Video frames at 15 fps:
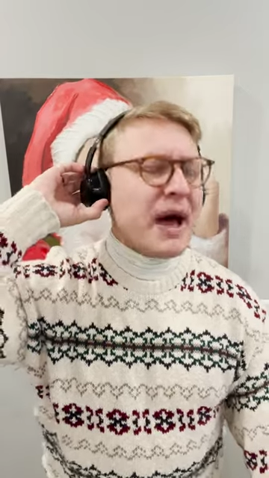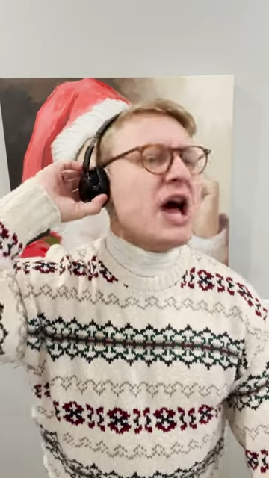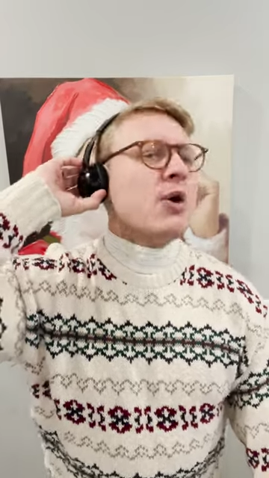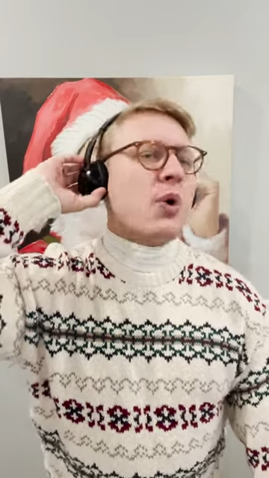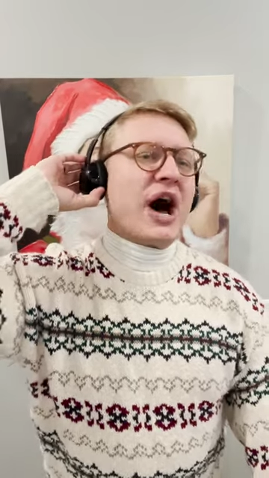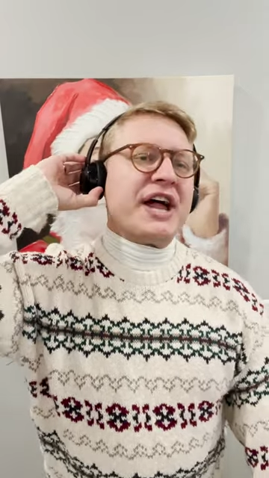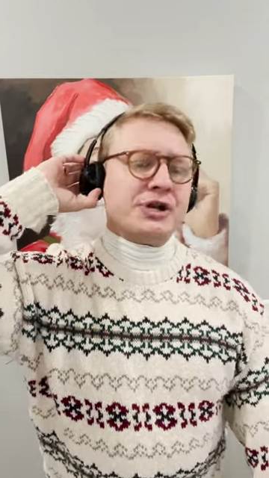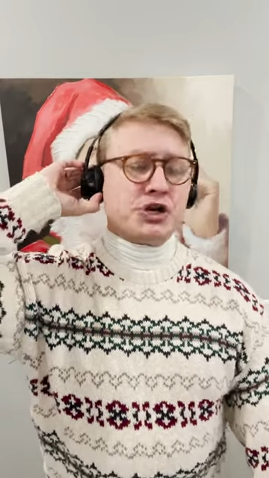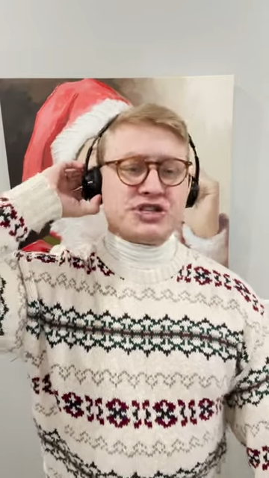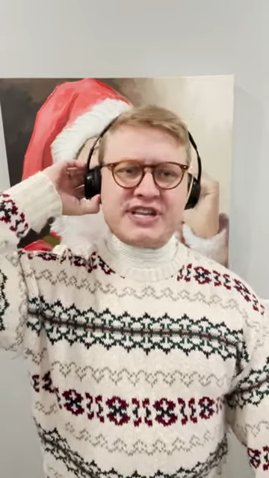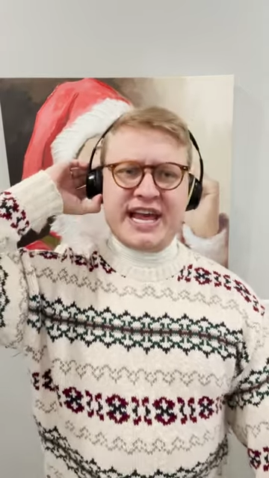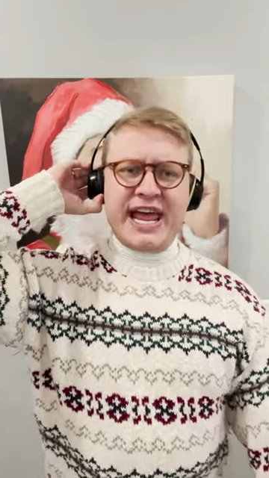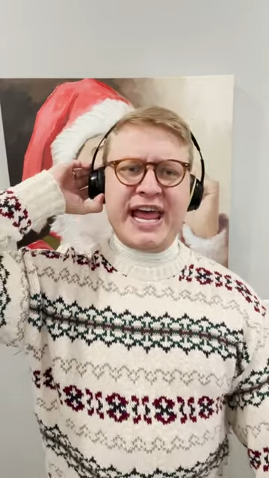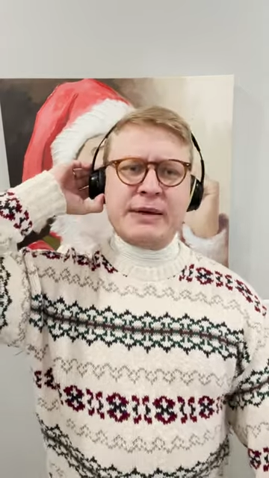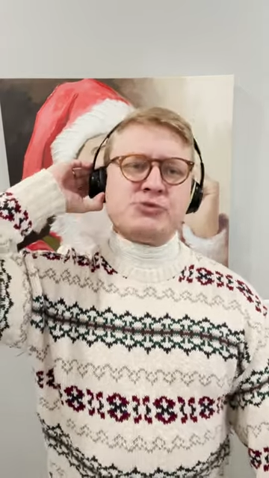when your
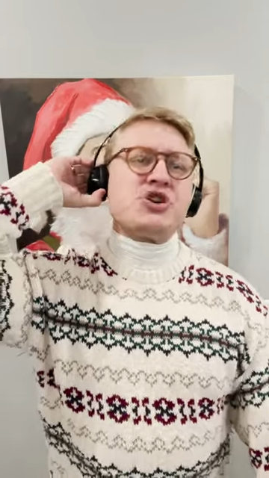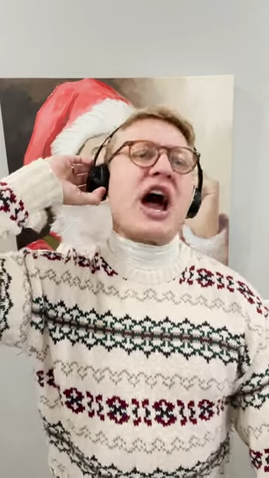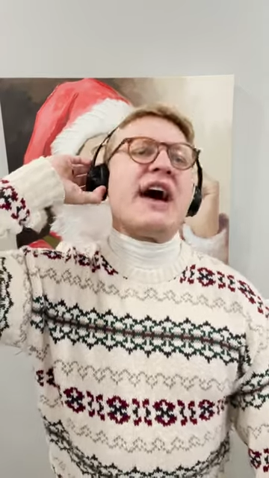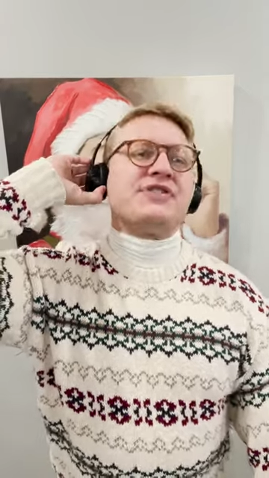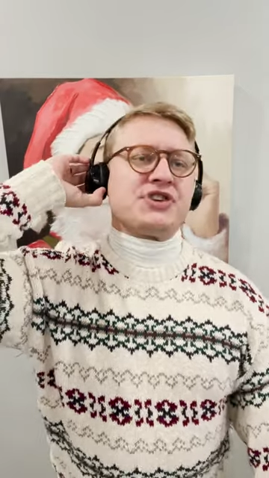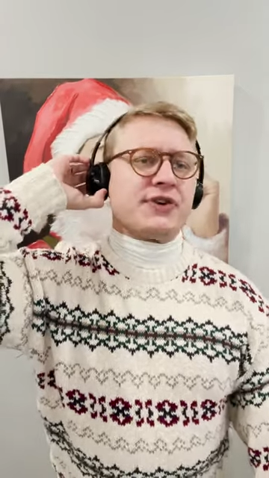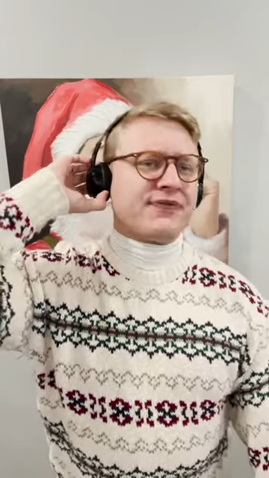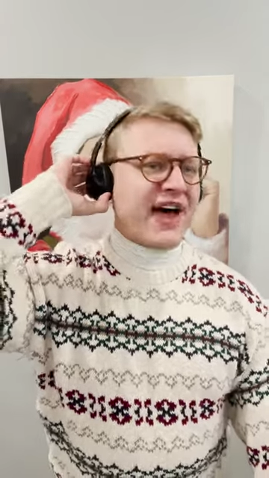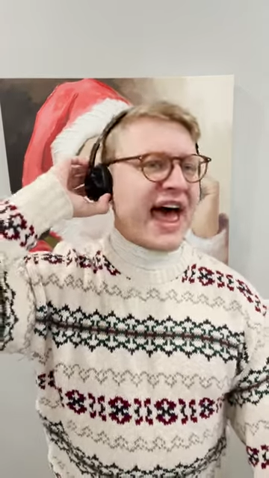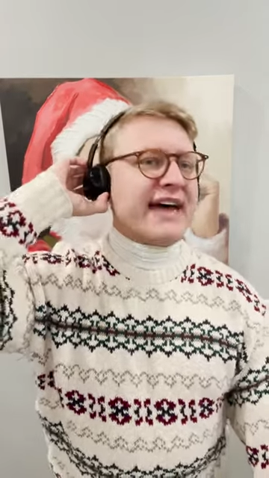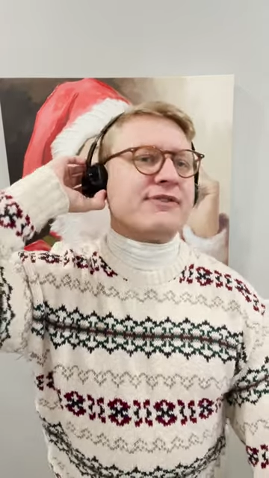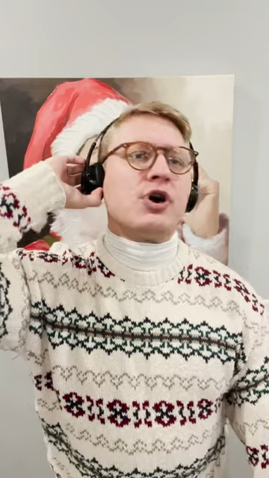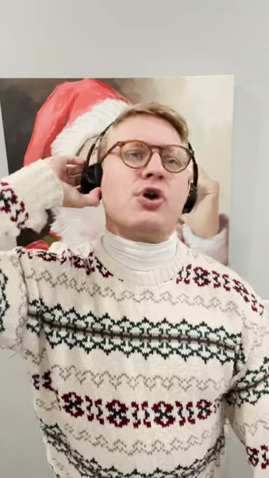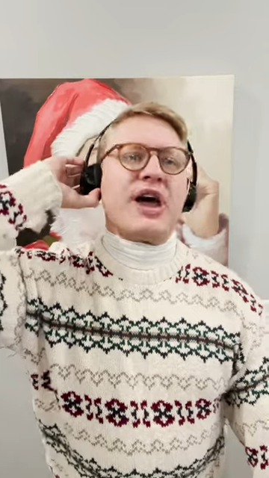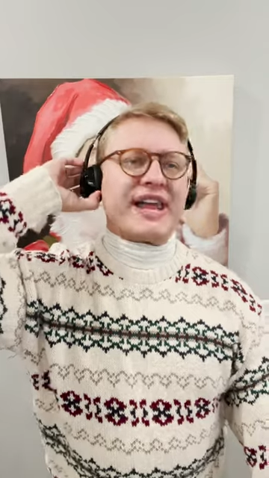team drafts your
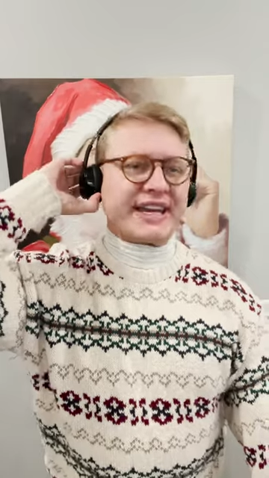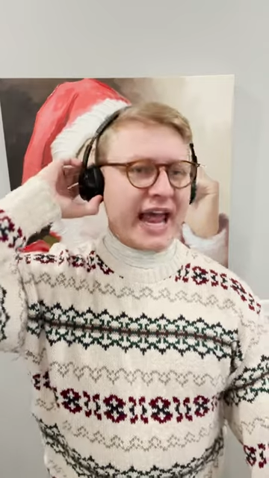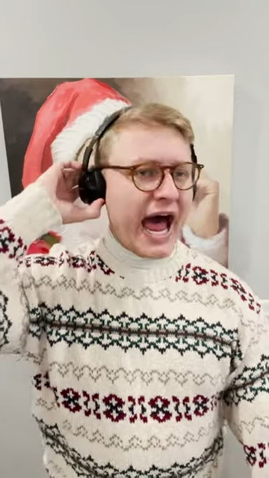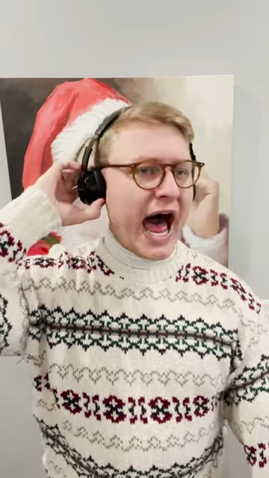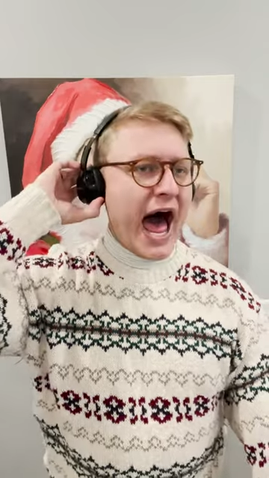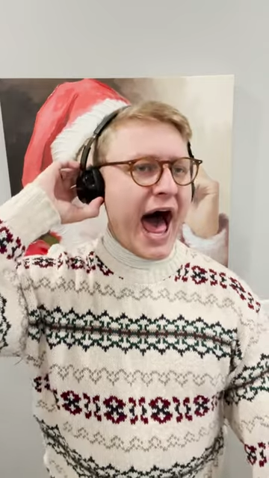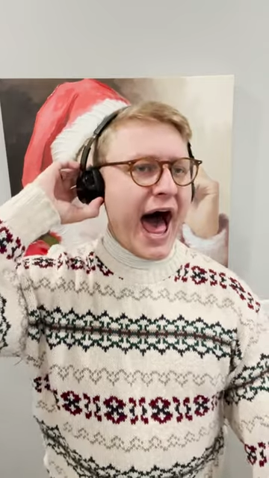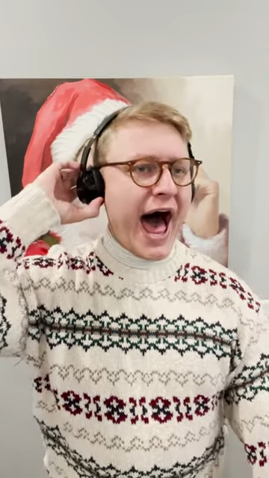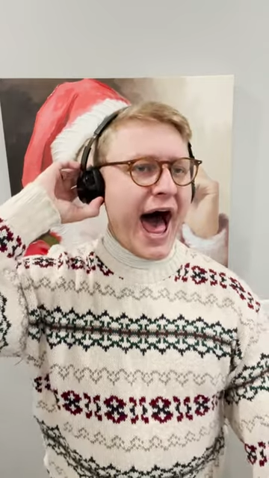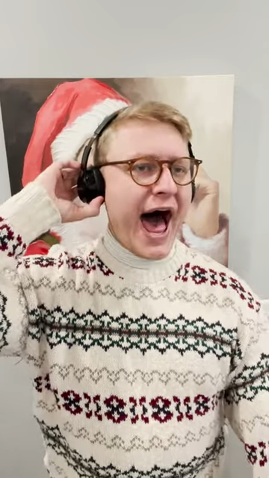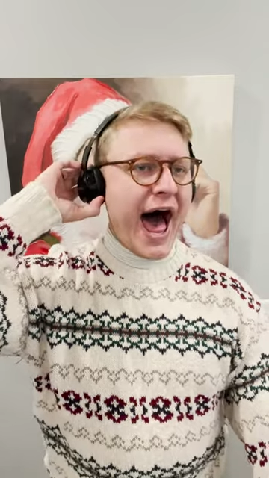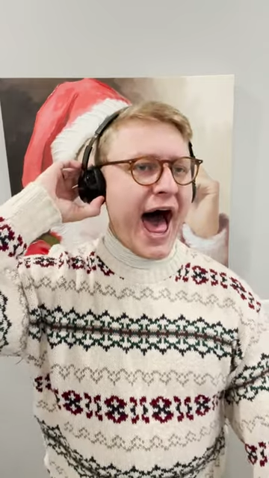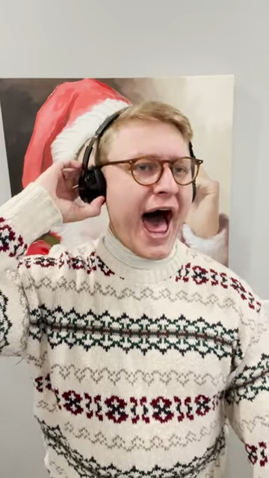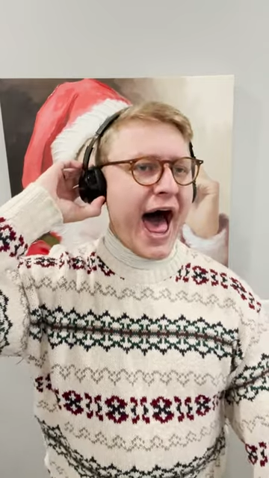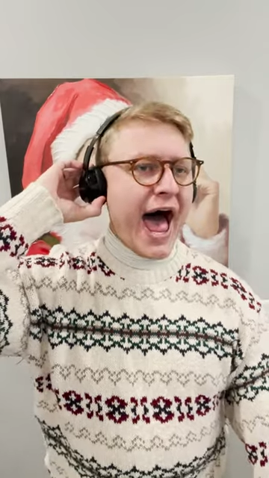favorite
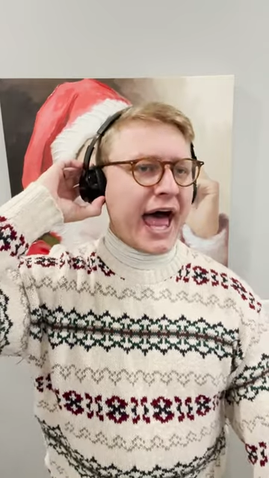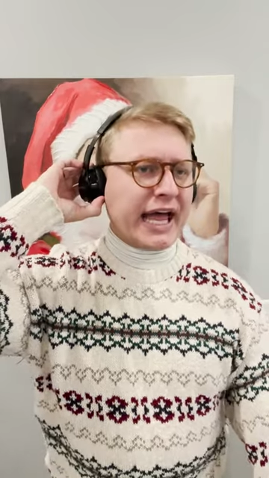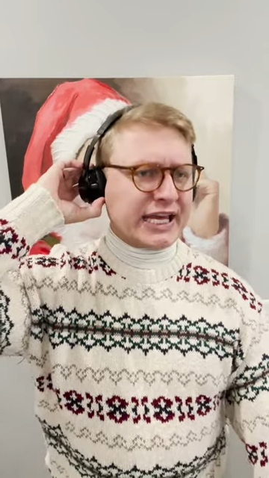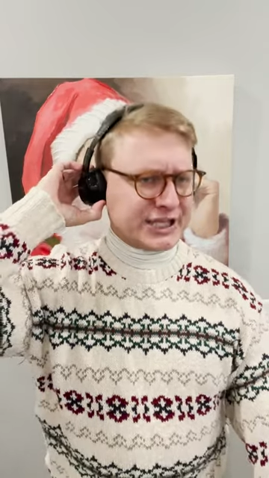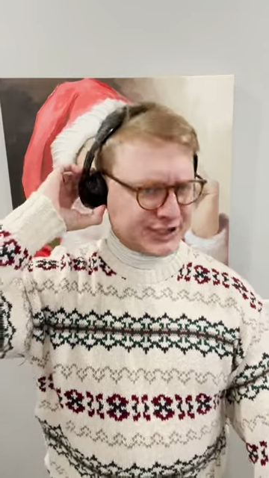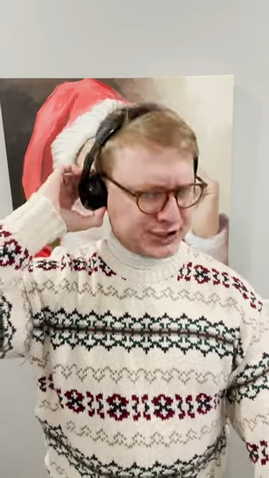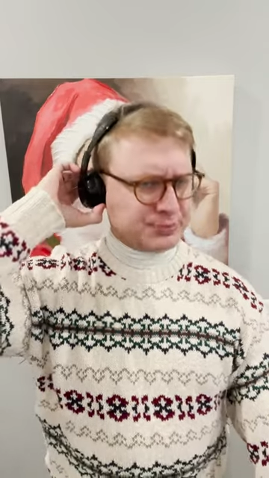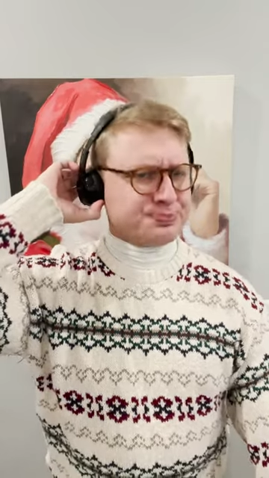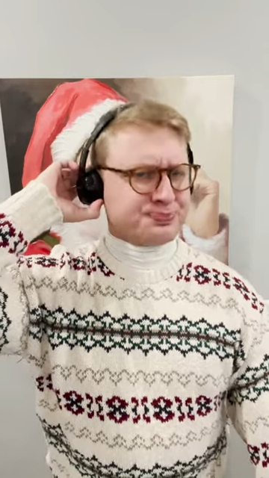guys.